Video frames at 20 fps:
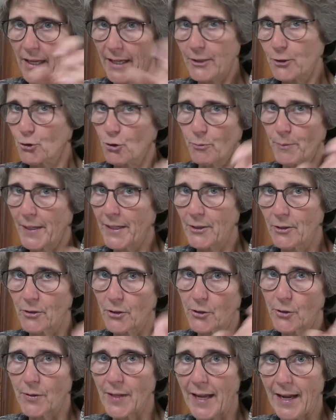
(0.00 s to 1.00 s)
electrical
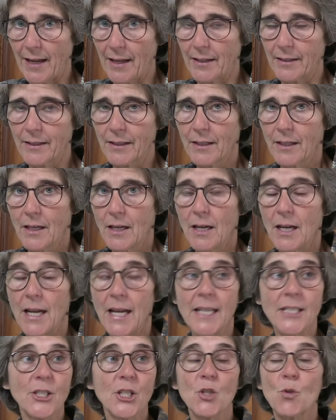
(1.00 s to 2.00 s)
meter doodad,
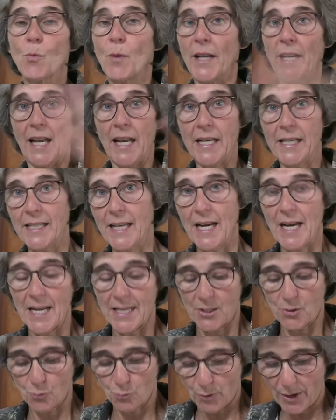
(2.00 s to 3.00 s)
it just went
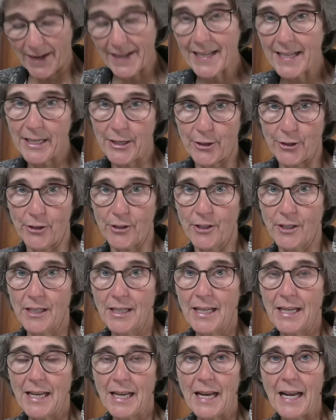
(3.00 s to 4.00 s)
nuts right
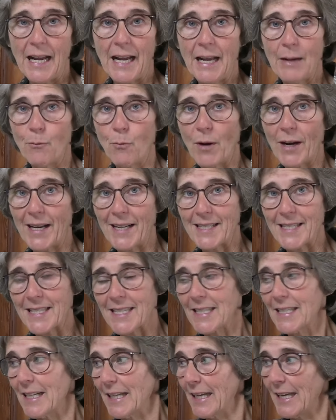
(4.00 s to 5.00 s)
here. And when
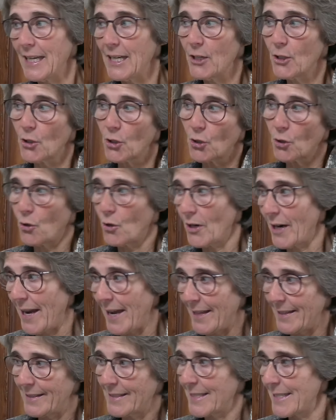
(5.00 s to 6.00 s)
I sit here
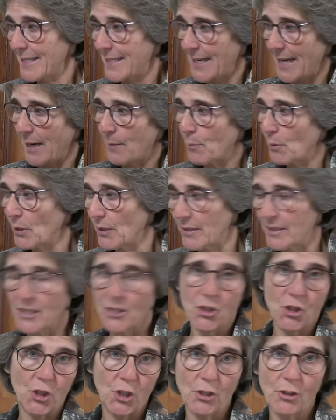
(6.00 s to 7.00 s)
or at this table
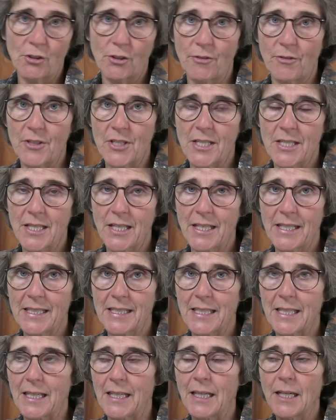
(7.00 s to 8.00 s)
in this general
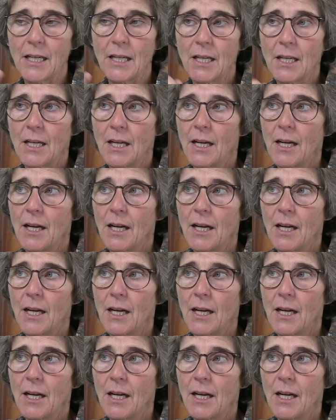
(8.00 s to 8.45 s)
vicinity,